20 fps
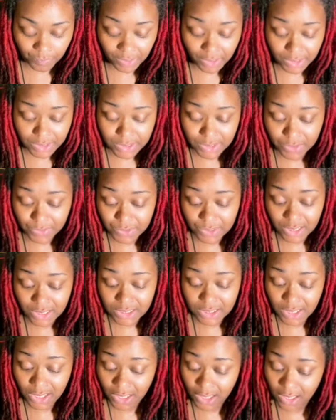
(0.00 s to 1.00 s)
Because those
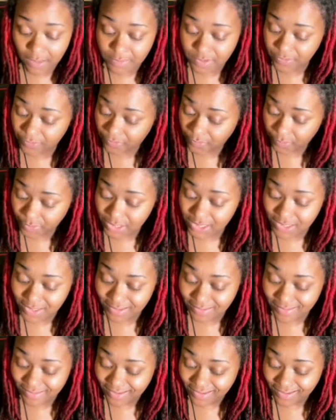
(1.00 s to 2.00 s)
things can come to
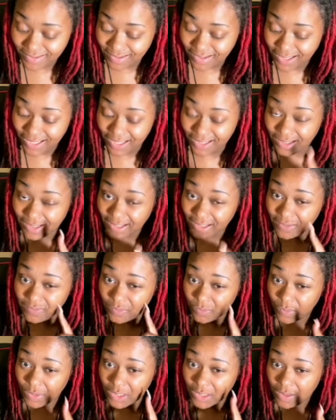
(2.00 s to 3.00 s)
fruition. And
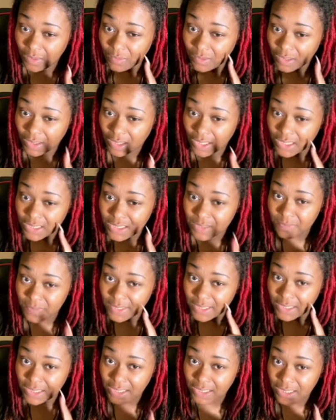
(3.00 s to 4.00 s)
even when you are not
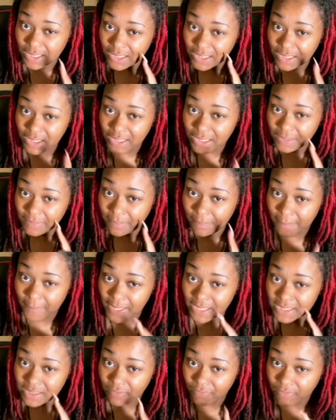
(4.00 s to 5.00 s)
speaking in the
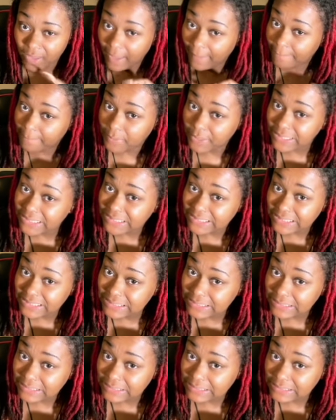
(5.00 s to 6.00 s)
best
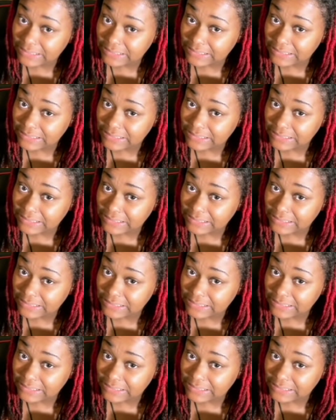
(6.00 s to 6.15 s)
vibration,